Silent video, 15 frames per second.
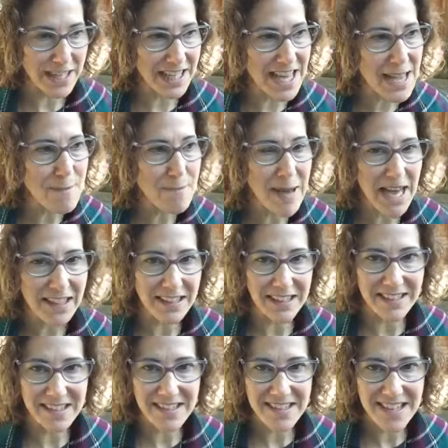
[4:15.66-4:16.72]

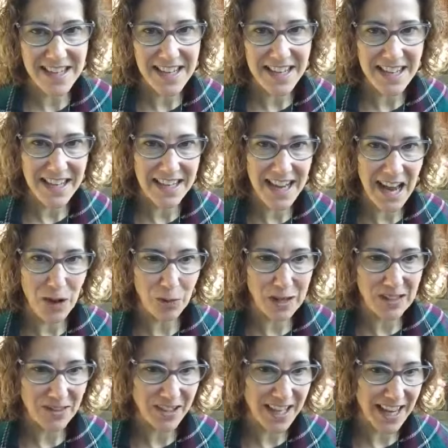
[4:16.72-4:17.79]
imbalance in how we
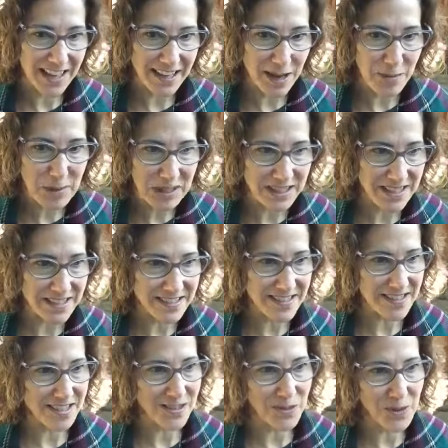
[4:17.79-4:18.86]
look at
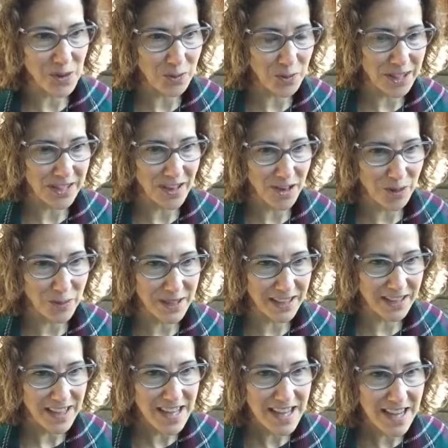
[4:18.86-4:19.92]
abundance. You know, are we
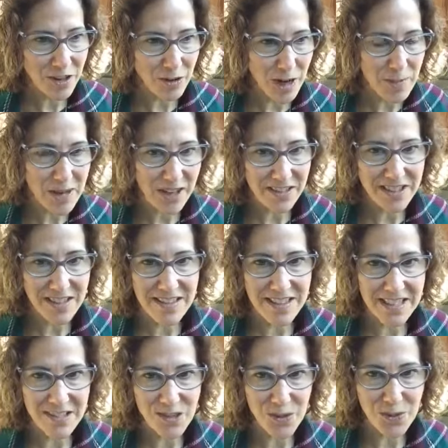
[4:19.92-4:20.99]
grabbing onto
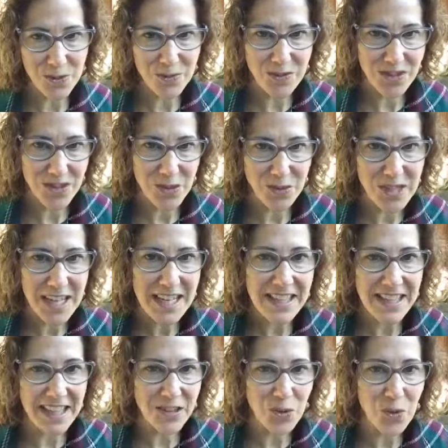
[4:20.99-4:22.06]
things so
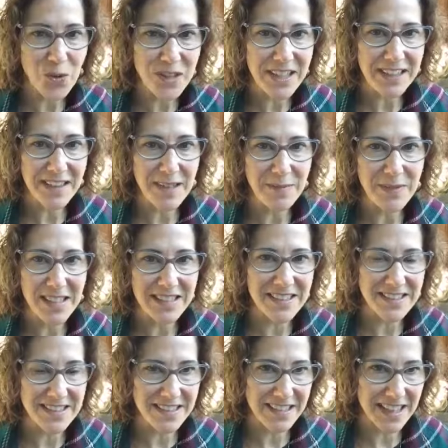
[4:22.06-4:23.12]
tightly and hoarding them that
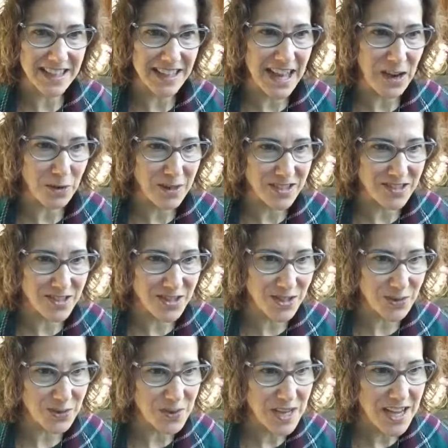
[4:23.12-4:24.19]
doesn't allow us
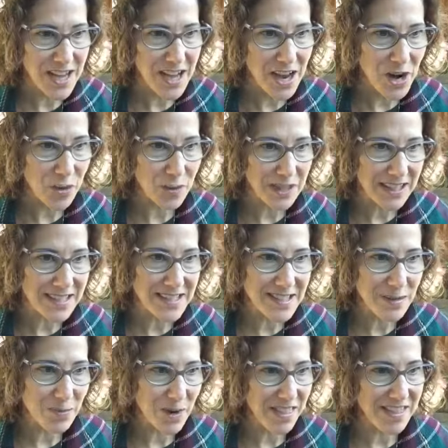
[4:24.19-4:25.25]
to release
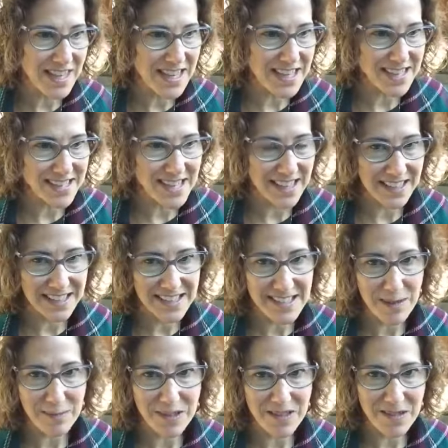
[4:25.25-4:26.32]
them with ease and
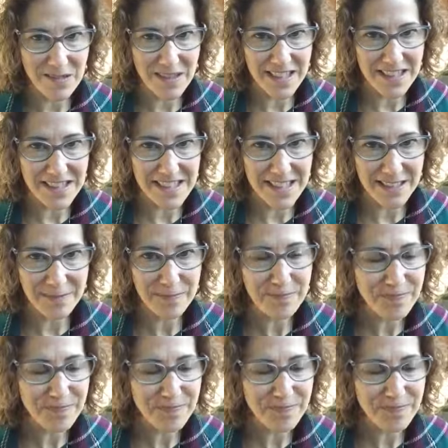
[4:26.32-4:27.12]
accept new things in?